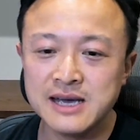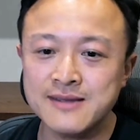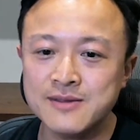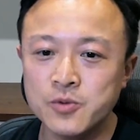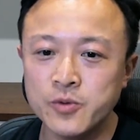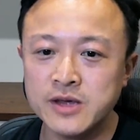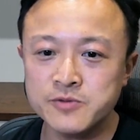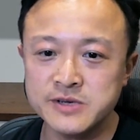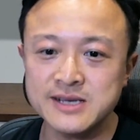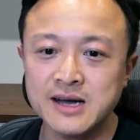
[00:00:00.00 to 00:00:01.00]
and we
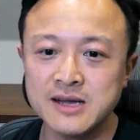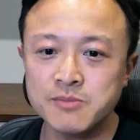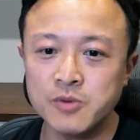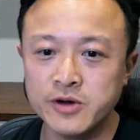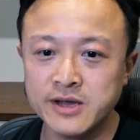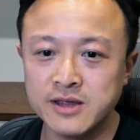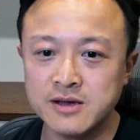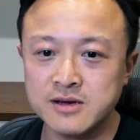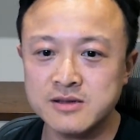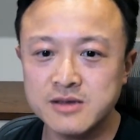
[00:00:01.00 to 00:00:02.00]
reside more in
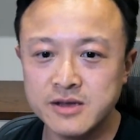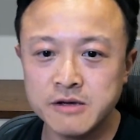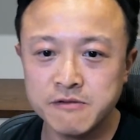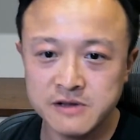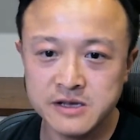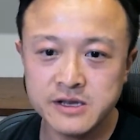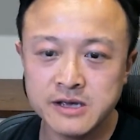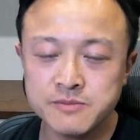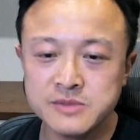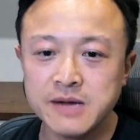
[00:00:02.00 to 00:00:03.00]
the
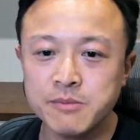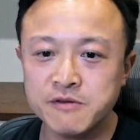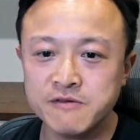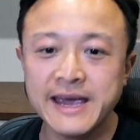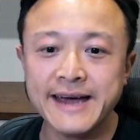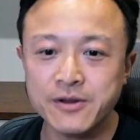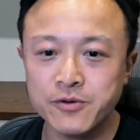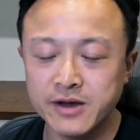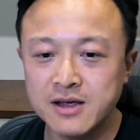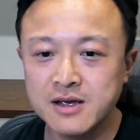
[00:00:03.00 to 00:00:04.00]
Validium type of
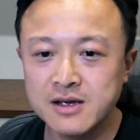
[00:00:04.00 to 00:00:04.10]
category,